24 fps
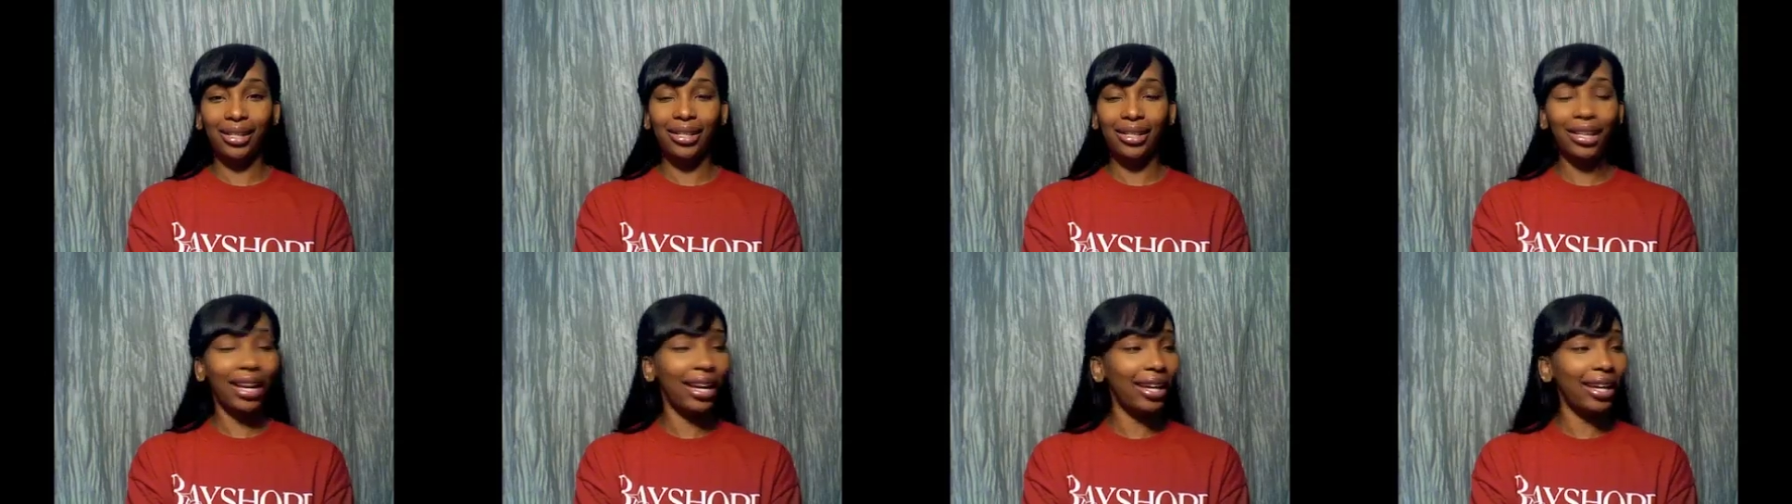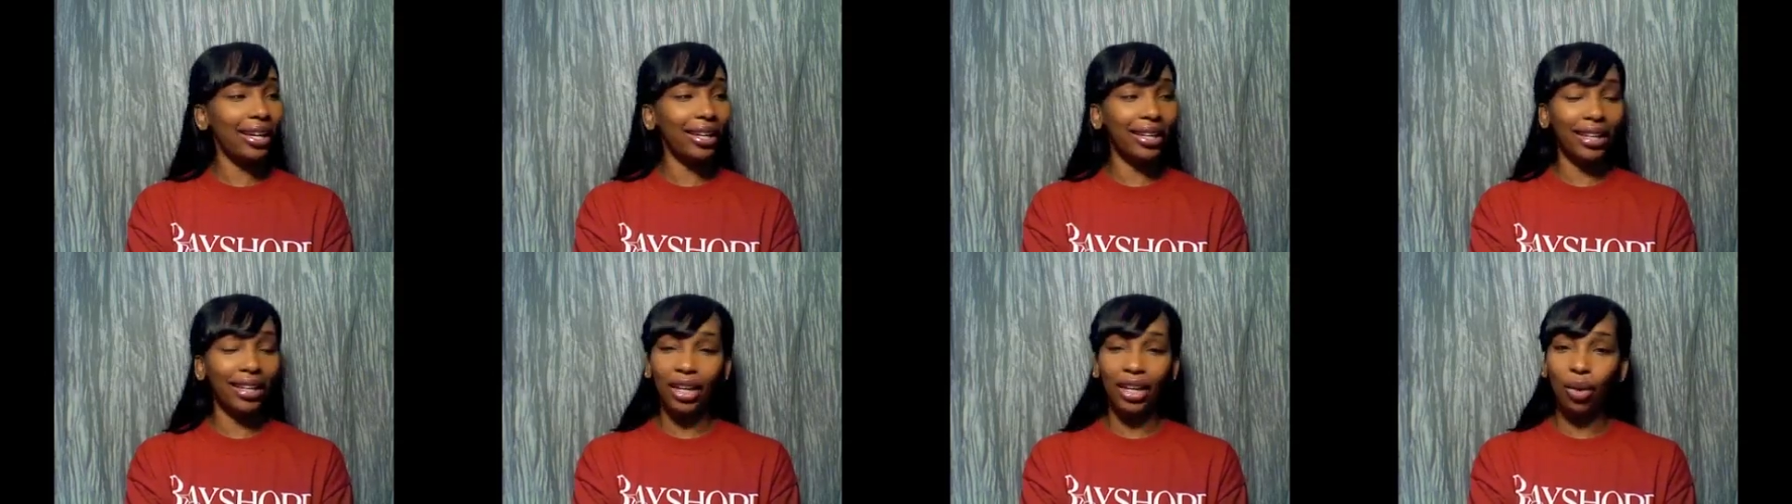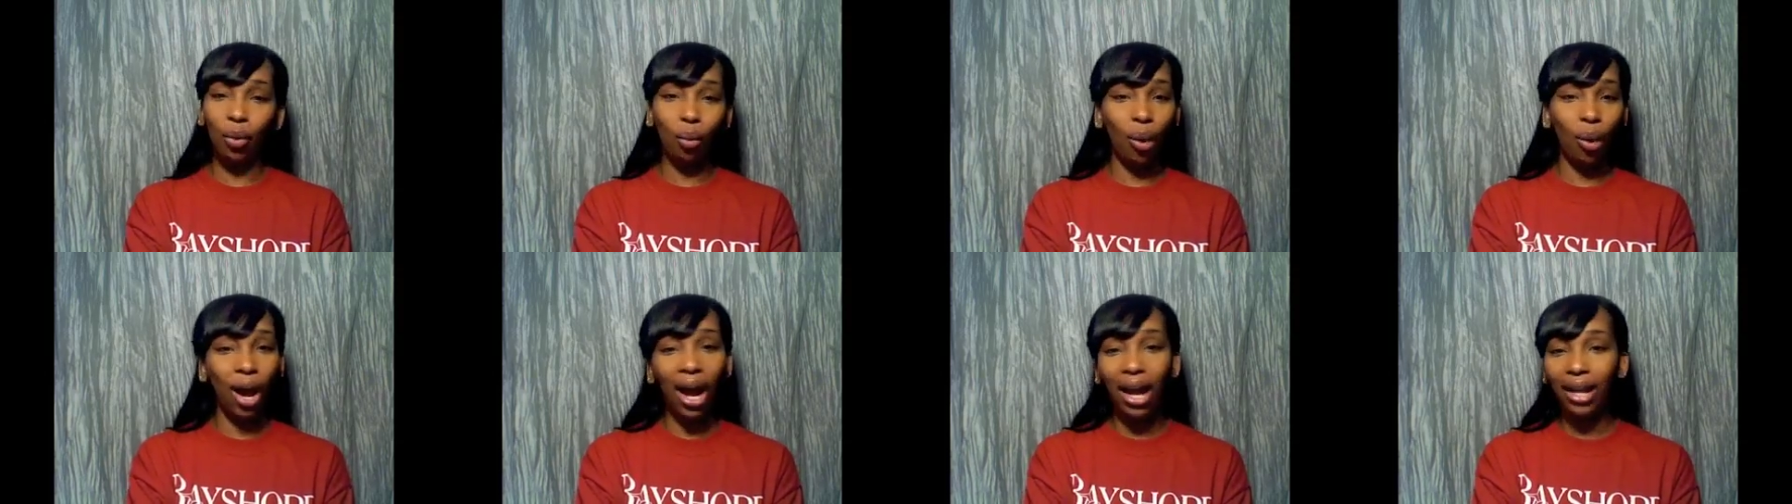Like,
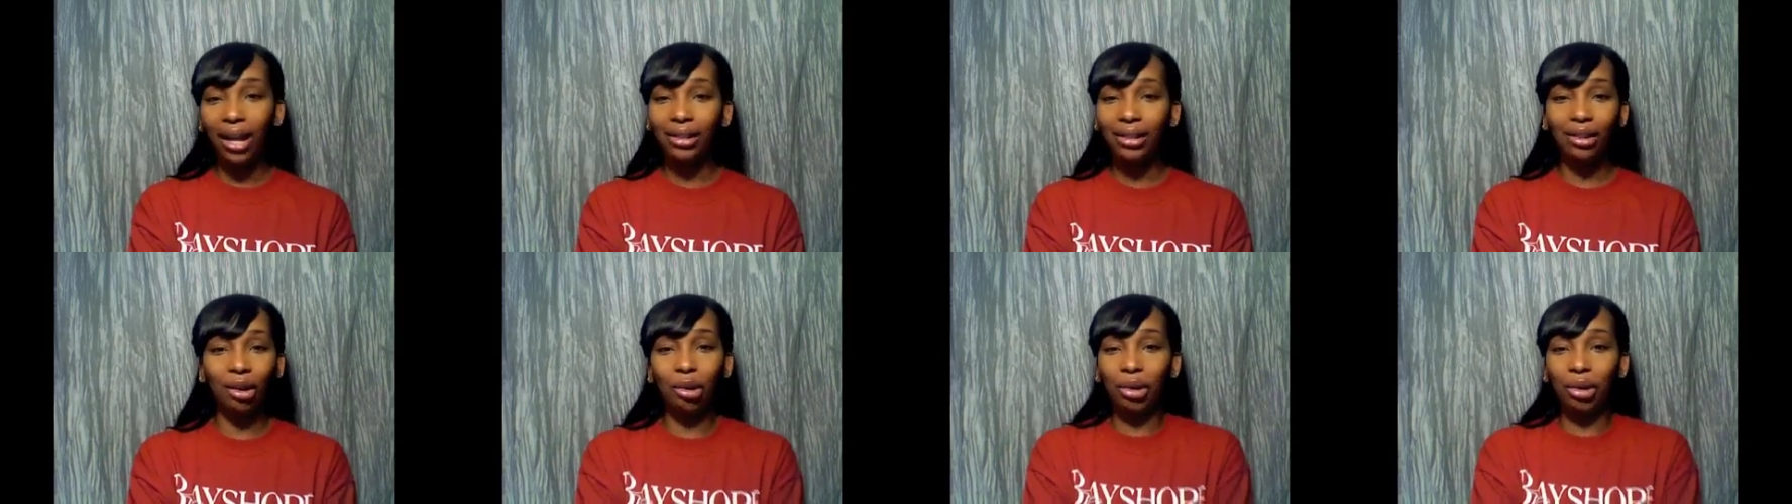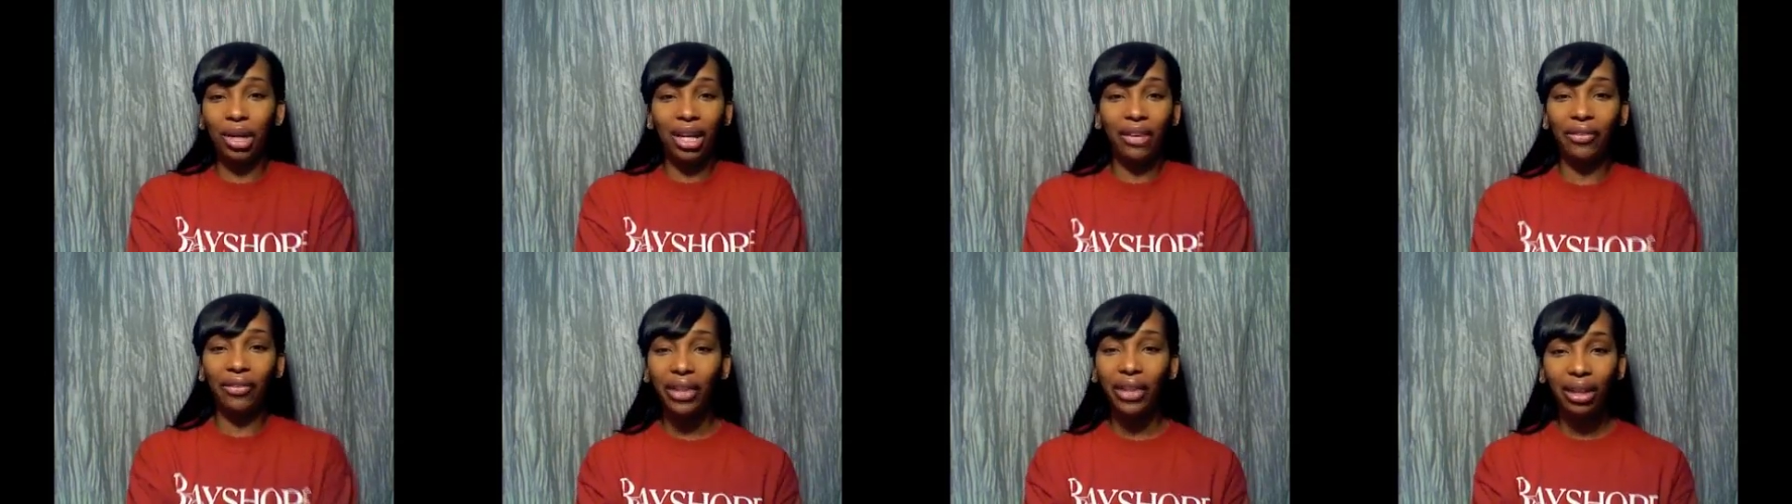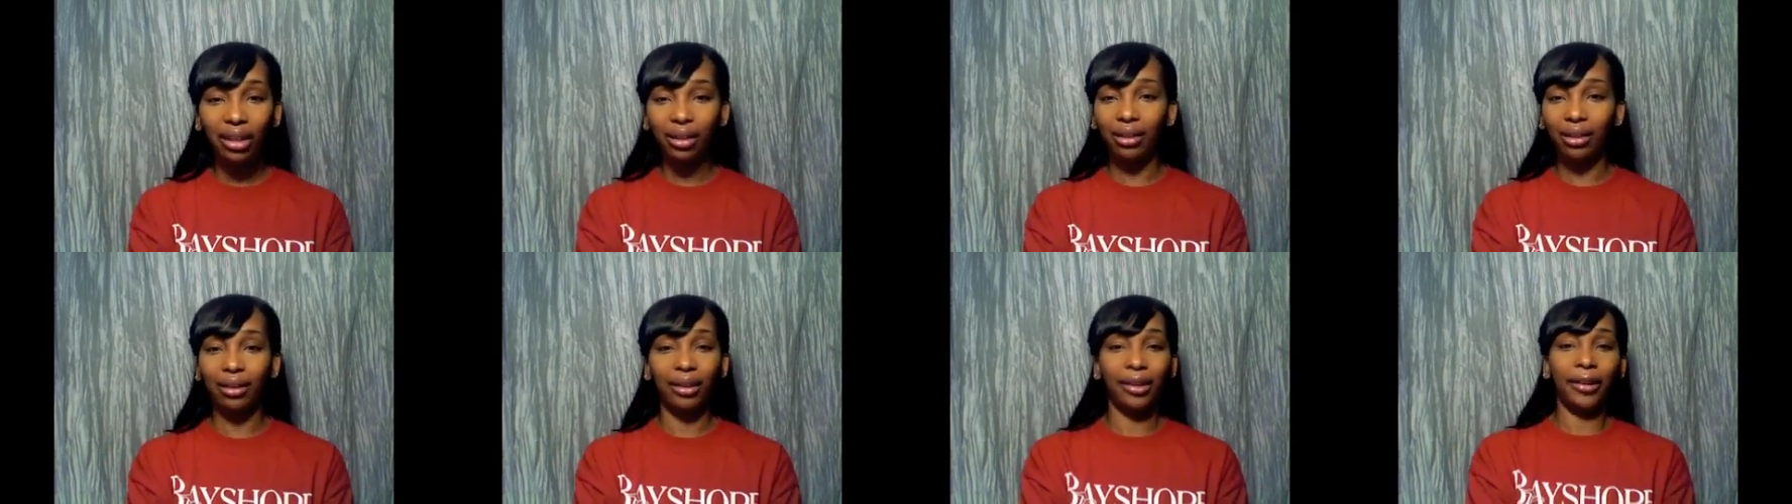why don't
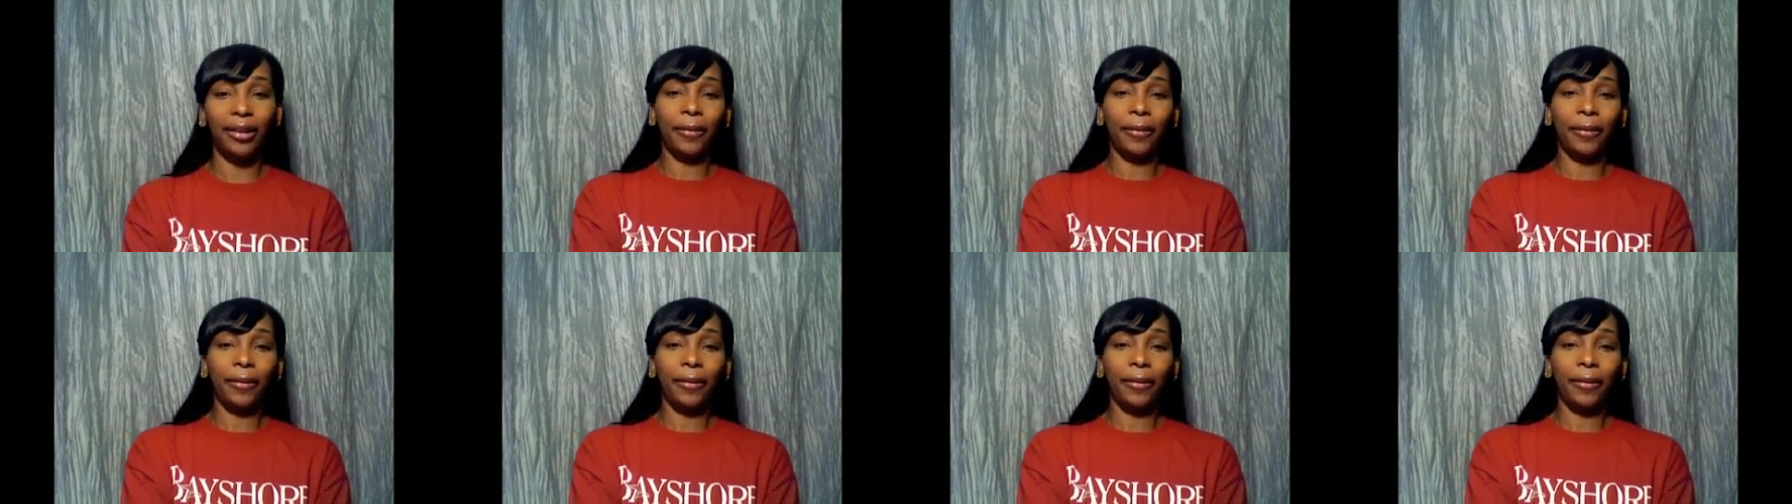even,